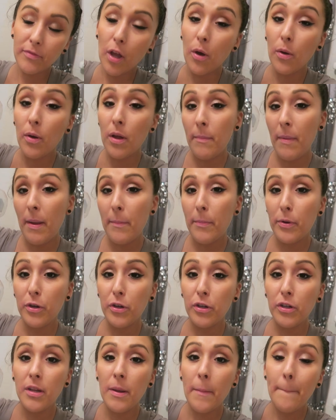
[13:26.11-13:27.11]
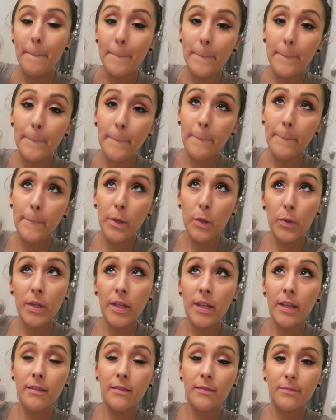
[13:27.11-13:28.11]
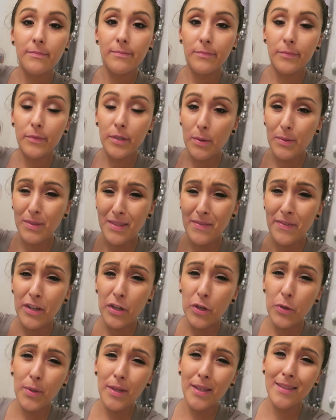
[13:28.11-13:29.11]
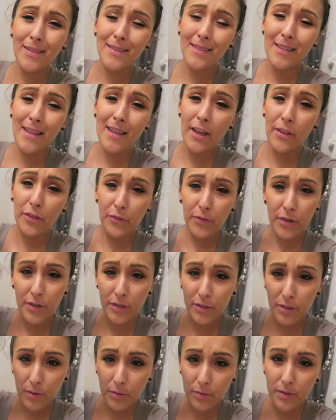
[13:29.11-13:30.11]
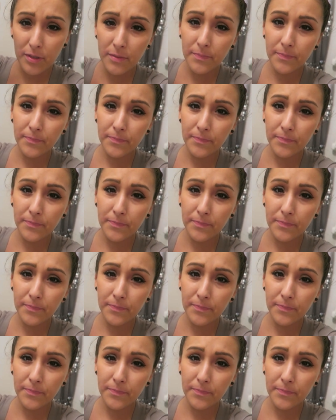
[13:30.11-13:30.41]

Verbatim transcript: Oh, and my bird, Beauty, when I was living in Queens at three years old.